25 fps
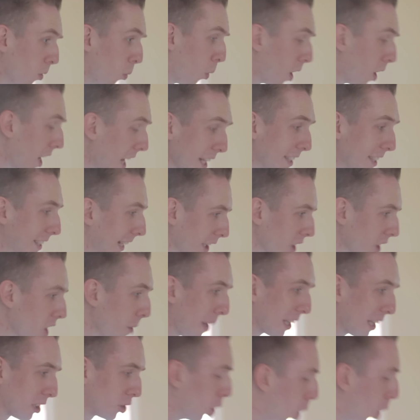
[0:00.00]
What did I tell you
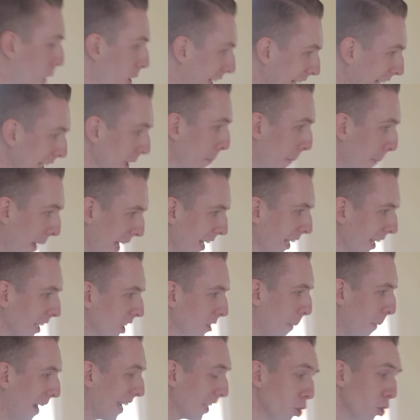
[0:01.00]
about talking in
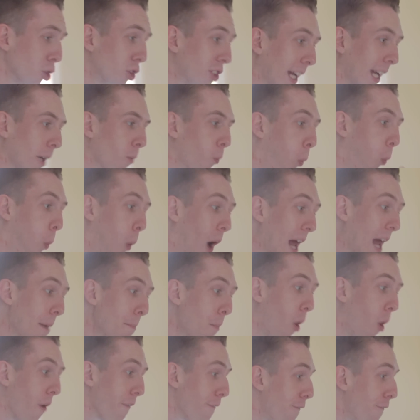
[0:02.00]
meetings, mate? You say one
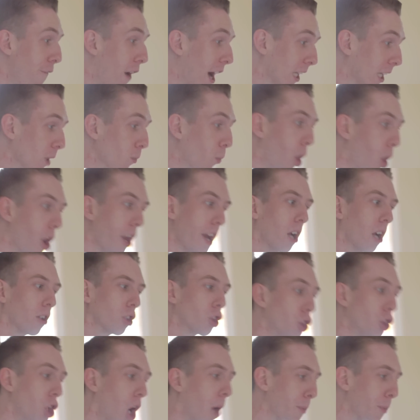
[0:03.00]
more fucking word and
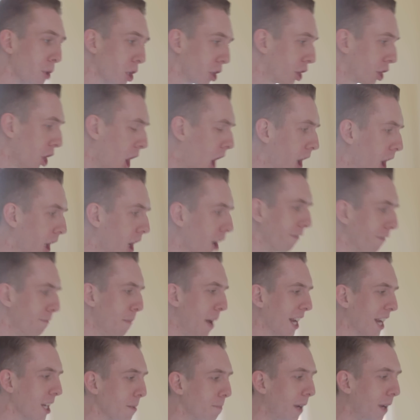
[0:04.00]
I'll chop your cock off,
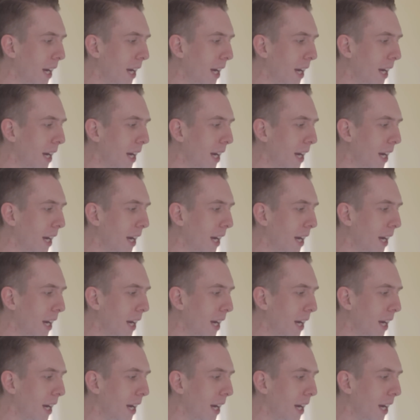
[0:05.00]
Matty